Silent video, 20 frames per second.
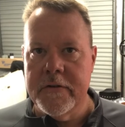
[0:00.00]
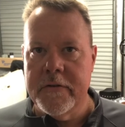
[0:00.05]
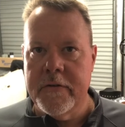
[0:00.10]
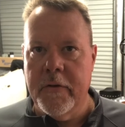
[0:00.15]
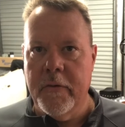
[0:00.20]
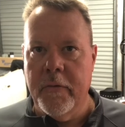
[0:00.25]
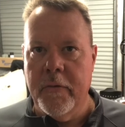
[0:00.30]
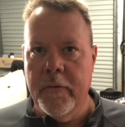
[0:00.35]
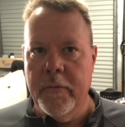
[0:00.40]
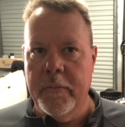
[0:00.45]

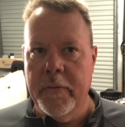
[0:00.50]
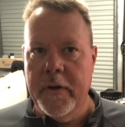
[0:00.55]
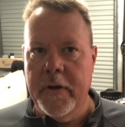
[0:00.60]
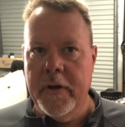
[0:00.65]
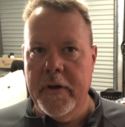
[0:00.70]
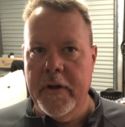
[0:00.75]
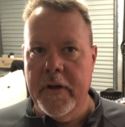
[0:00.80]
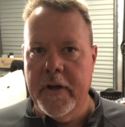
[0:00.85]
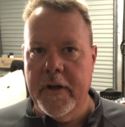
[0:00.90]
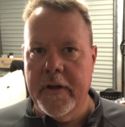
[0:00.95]
So we'll
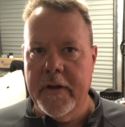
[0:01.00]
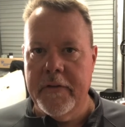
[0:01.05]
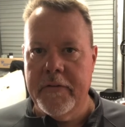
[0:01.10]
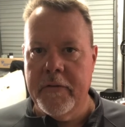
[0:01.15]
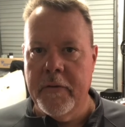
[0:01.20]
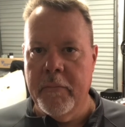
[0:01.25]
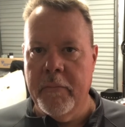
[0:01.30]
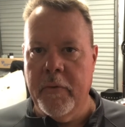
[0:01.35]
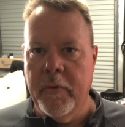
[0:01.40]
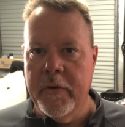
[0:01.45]
be at
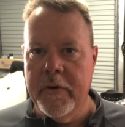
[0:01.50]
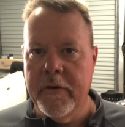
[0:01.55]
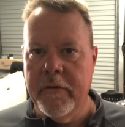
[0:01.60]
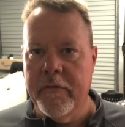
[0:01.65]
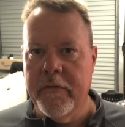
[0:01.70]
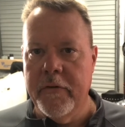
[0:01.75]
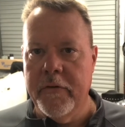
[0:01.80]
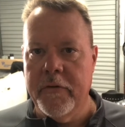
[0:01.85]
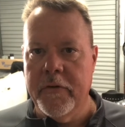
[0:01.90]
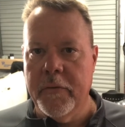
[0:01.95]
some point in the
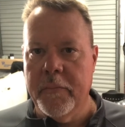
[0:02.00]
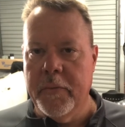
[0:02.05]
future